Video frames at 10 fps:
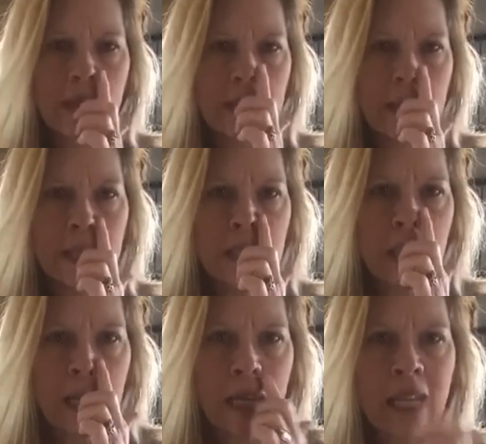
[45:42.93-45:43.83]
that
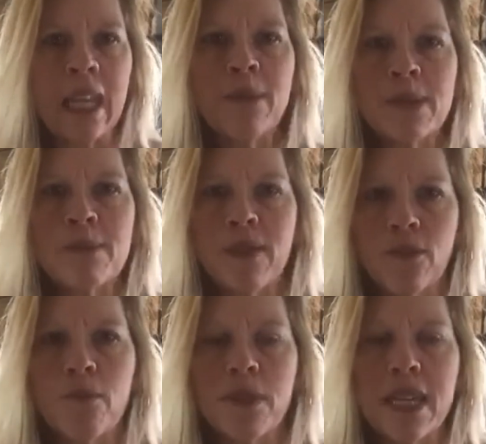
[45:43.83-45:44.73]
it keeps me
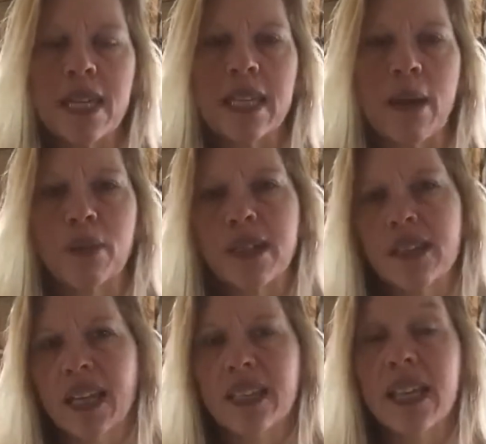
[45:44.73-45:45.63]
from being in that
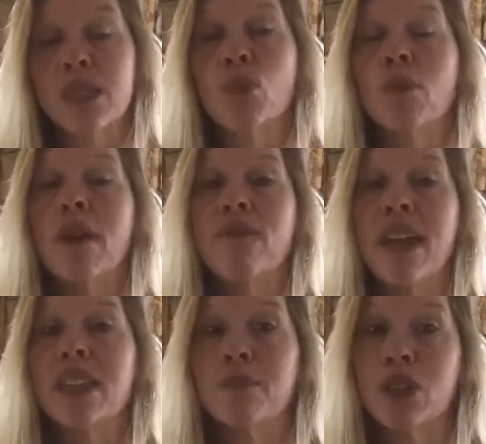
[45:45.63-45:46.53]
place. And I guess that's more my
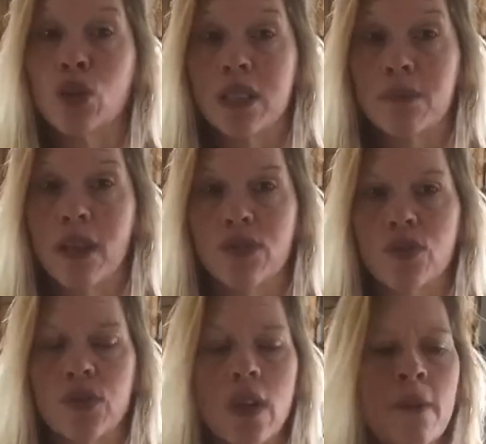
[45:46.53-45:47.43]
faith and my trust
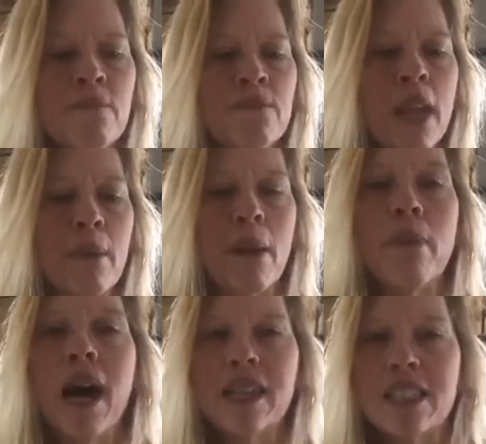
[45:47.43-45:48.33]
muscles. And my
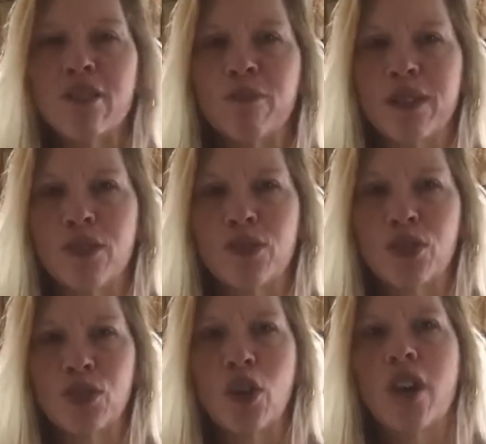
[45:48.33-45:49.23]
positive muscles
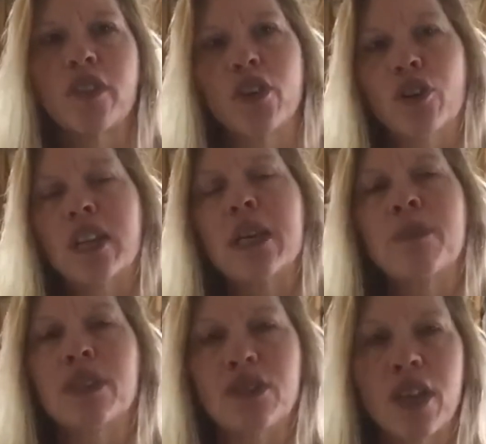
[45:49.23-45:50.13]
are strong, that are
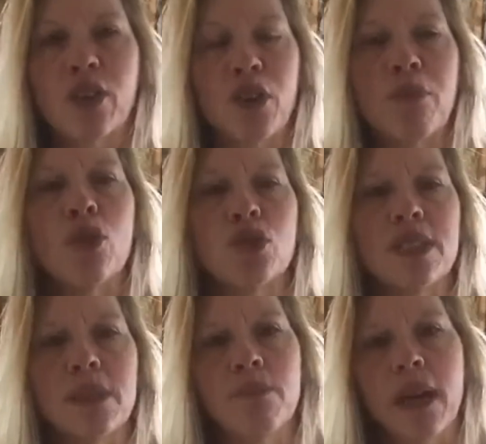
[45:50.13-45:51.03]
keeping those other
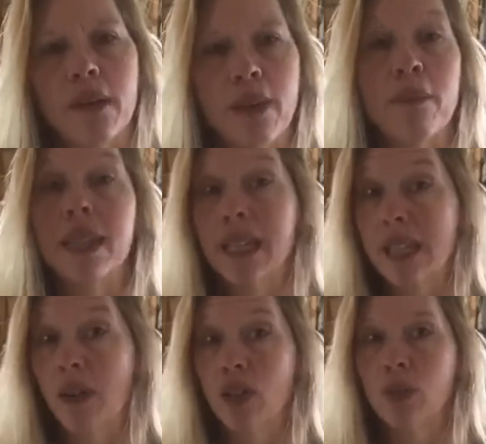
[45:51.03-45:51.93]
emotions at bay. Maybe
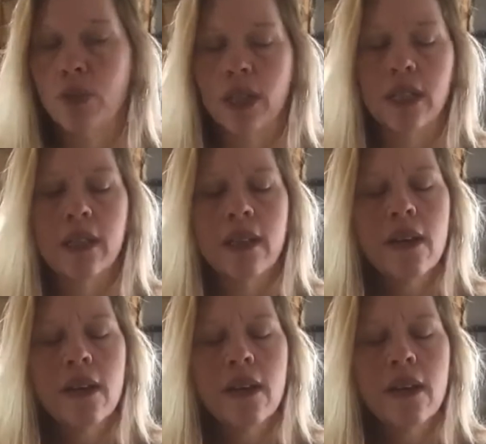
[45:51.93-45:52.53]
that's how I should put it.